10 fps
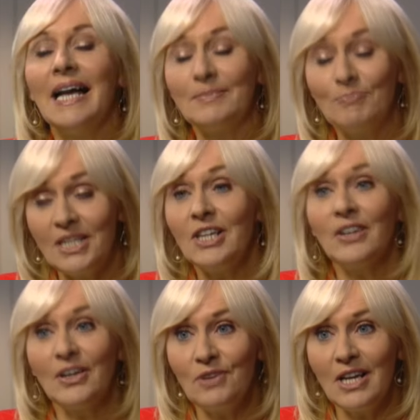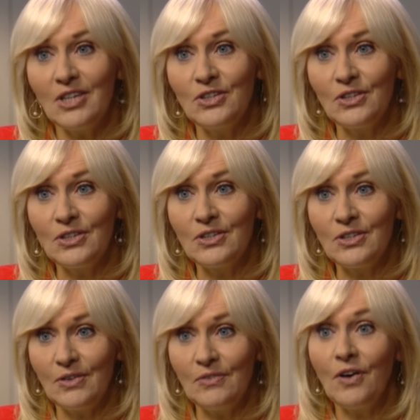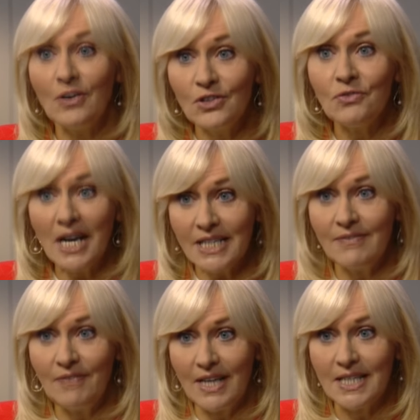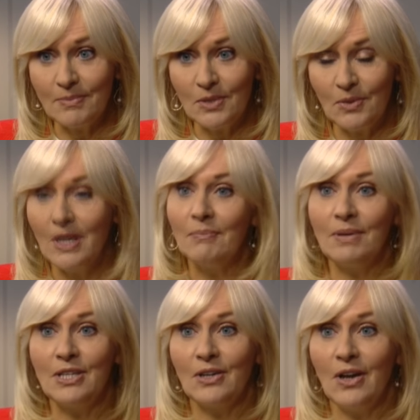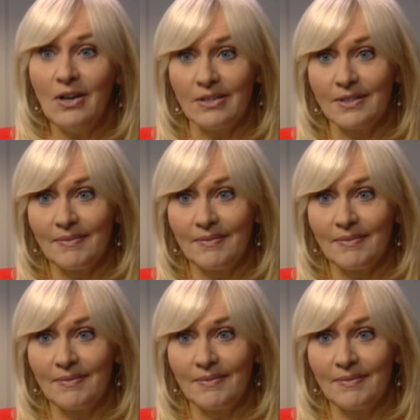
And particularly in relation to foreign direct investment, we compete a lot.